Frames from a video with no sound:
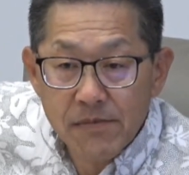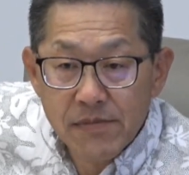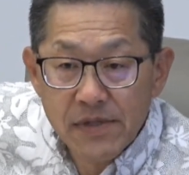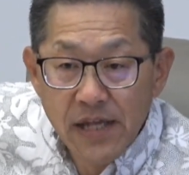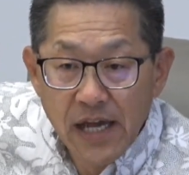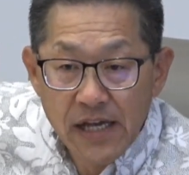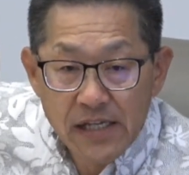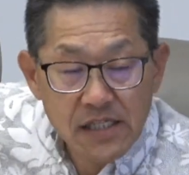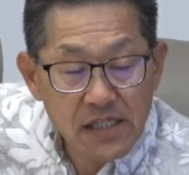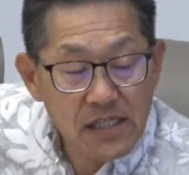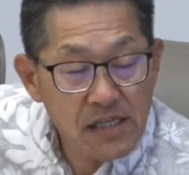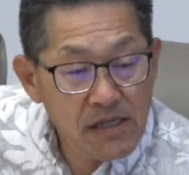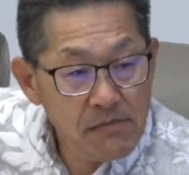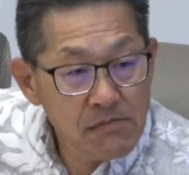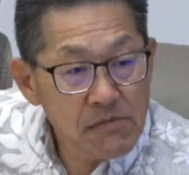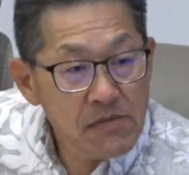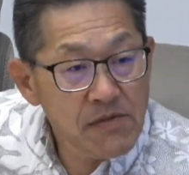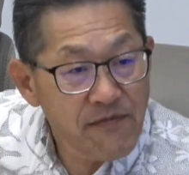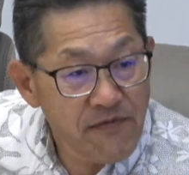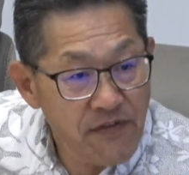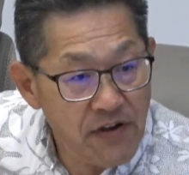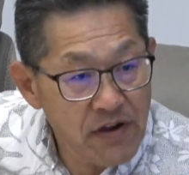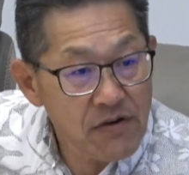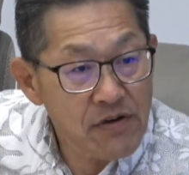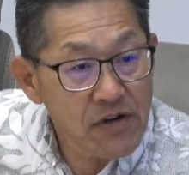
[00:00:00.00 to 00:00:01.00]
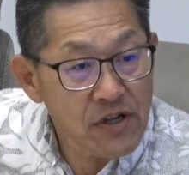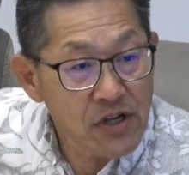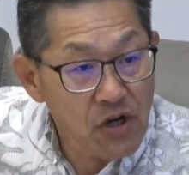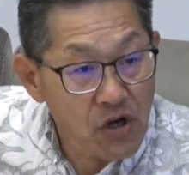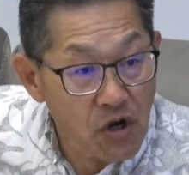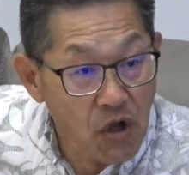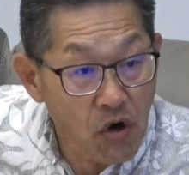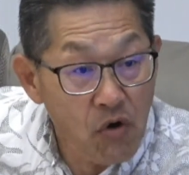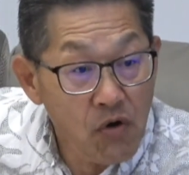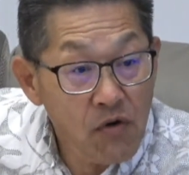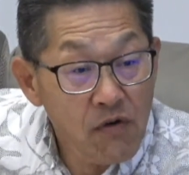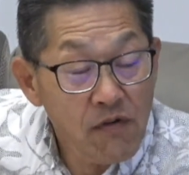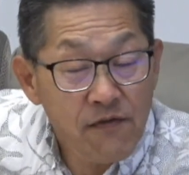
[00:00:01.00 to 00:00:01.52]
that seems very
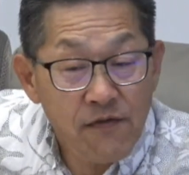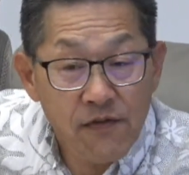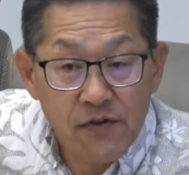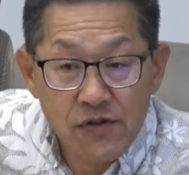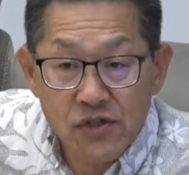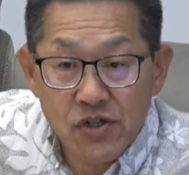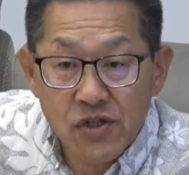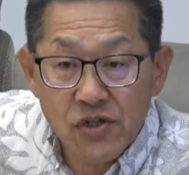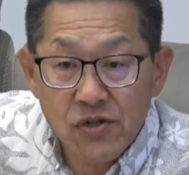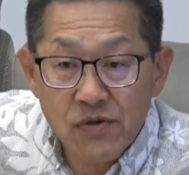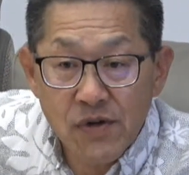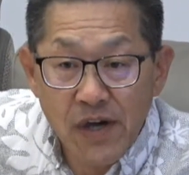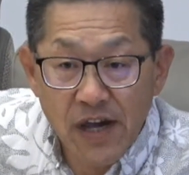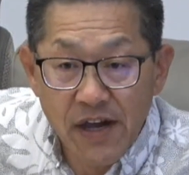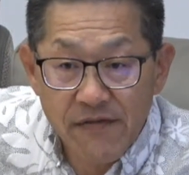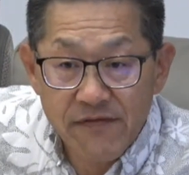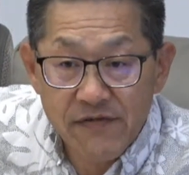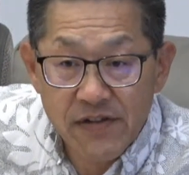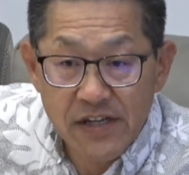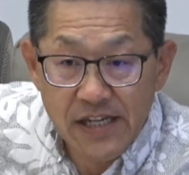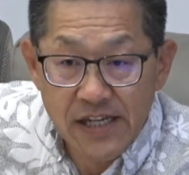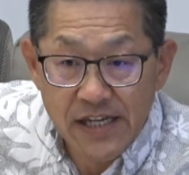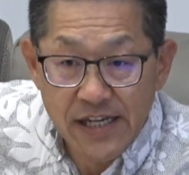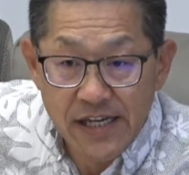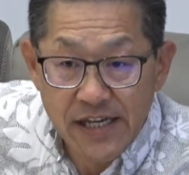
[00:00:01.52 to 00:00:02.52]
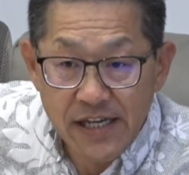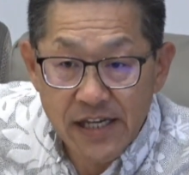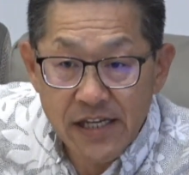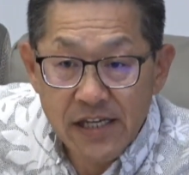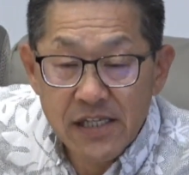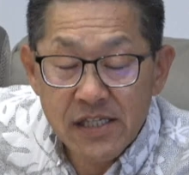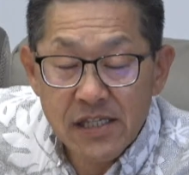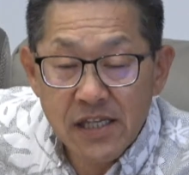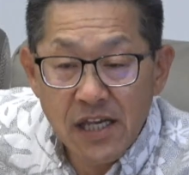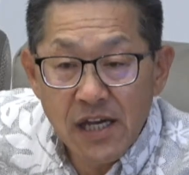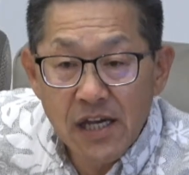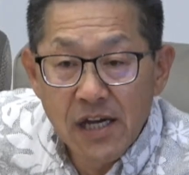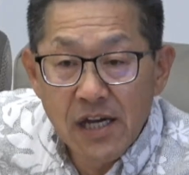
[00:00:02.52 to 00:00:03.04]
low for two
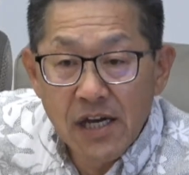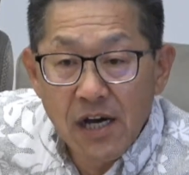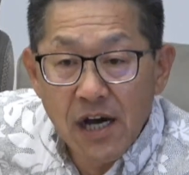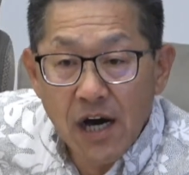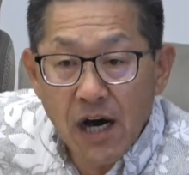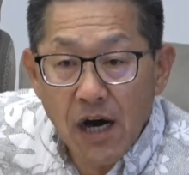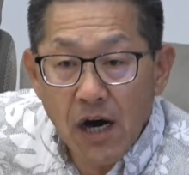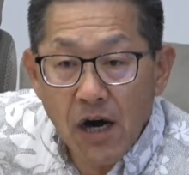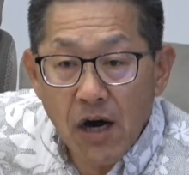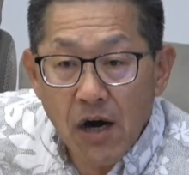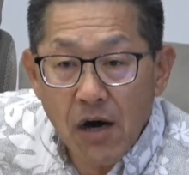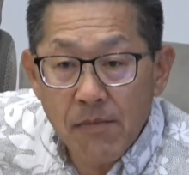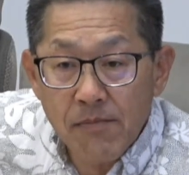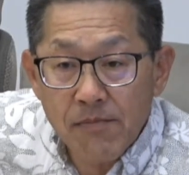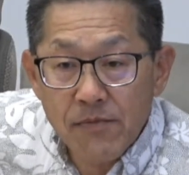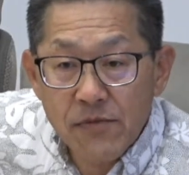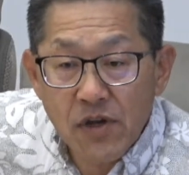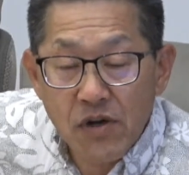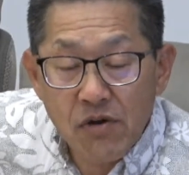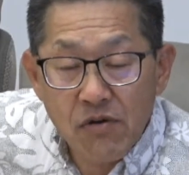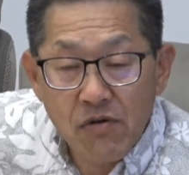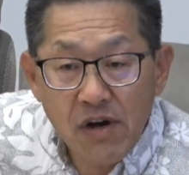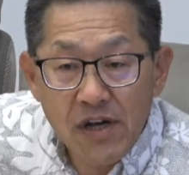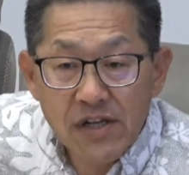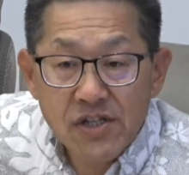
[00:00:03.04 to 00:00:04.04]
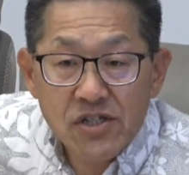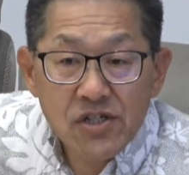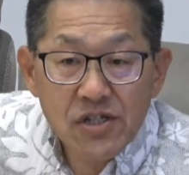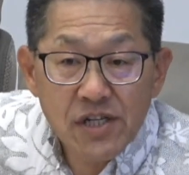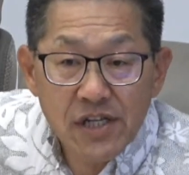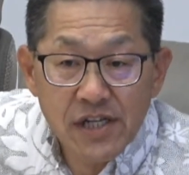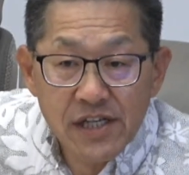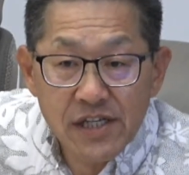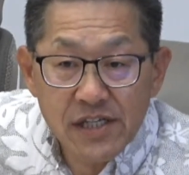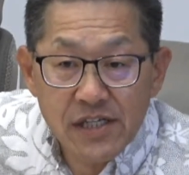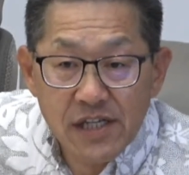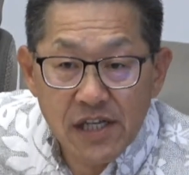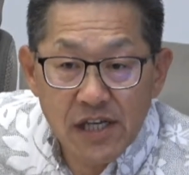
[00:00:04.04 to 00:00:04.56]
FTEs. The question
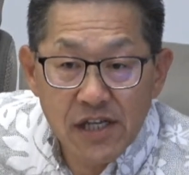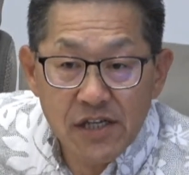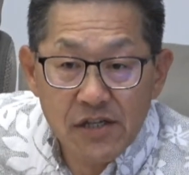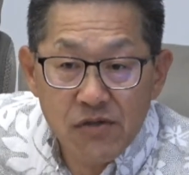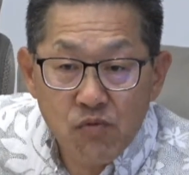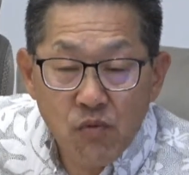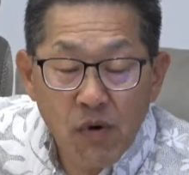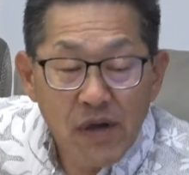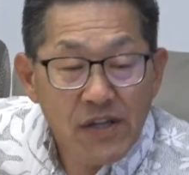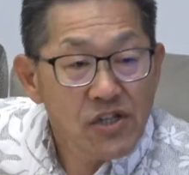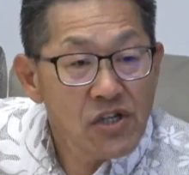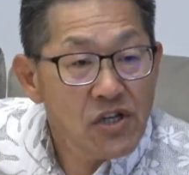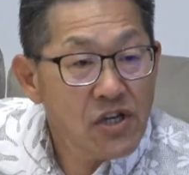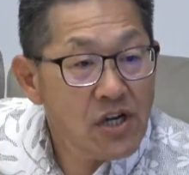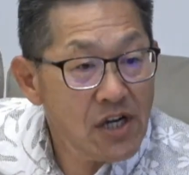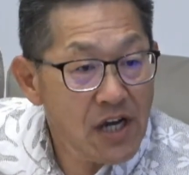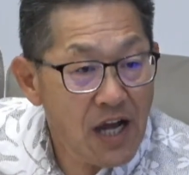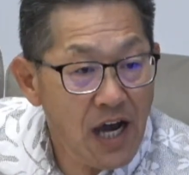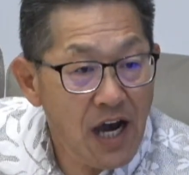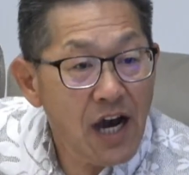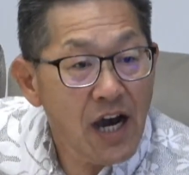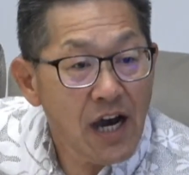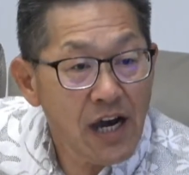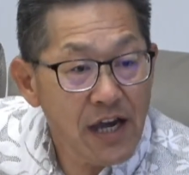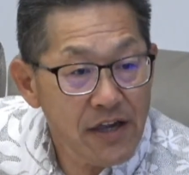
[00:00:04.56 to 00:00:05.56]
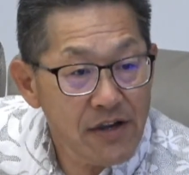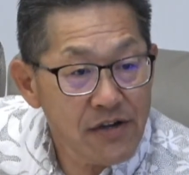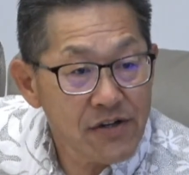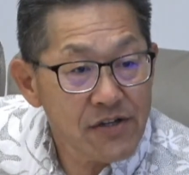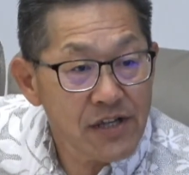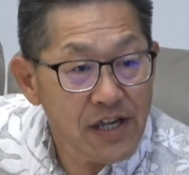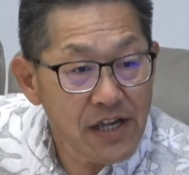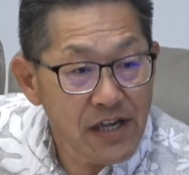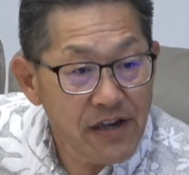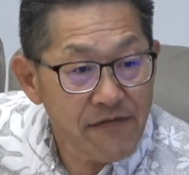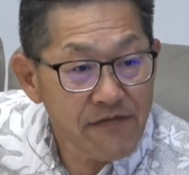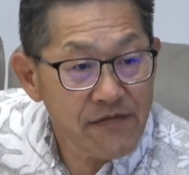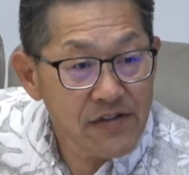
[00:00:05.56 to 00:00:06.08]
is when you're going to hire
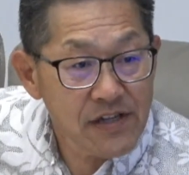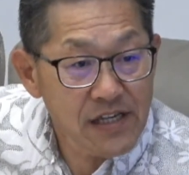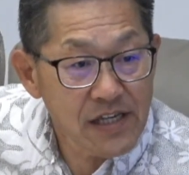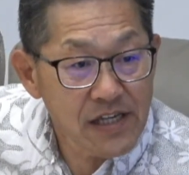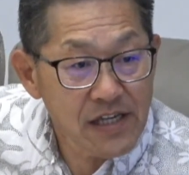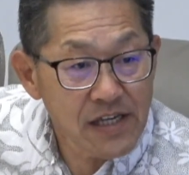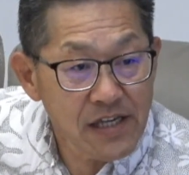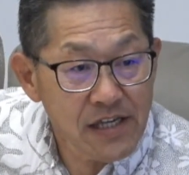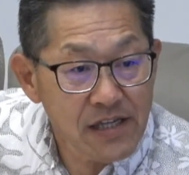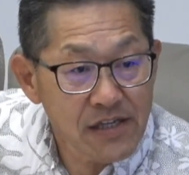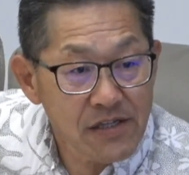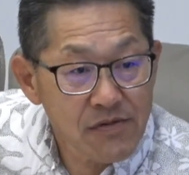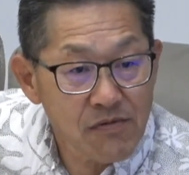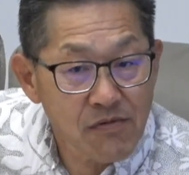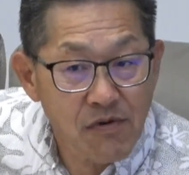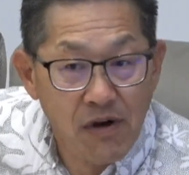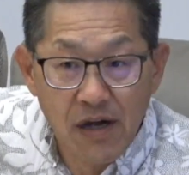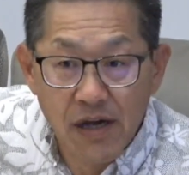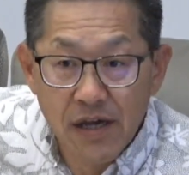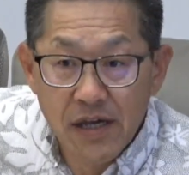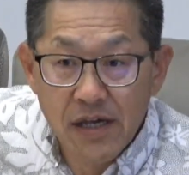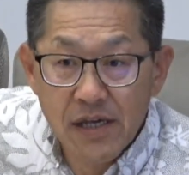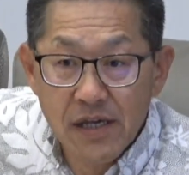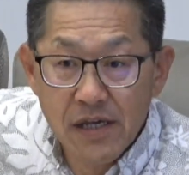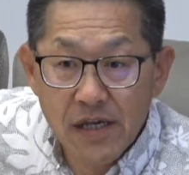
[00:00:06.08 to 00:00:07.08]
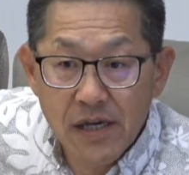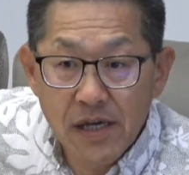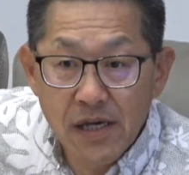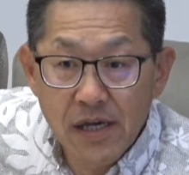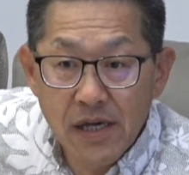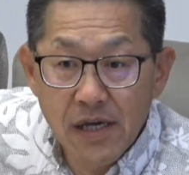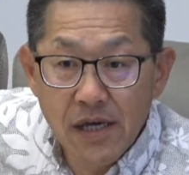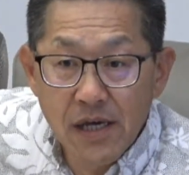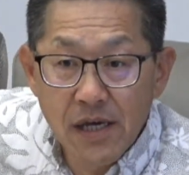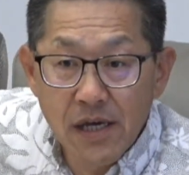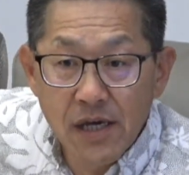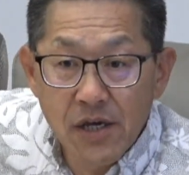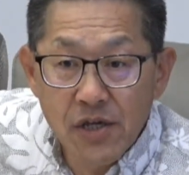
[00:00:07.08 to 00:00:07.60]
the FTEs, right?
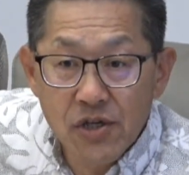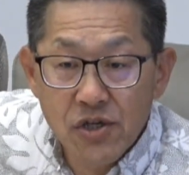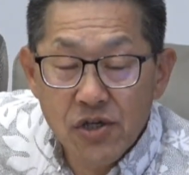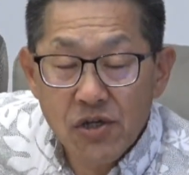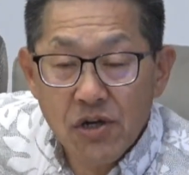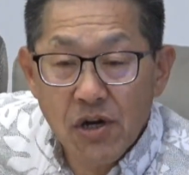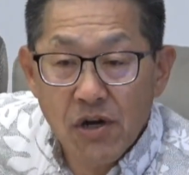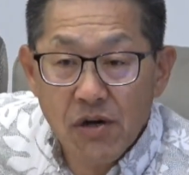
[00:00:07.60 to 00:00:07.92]
You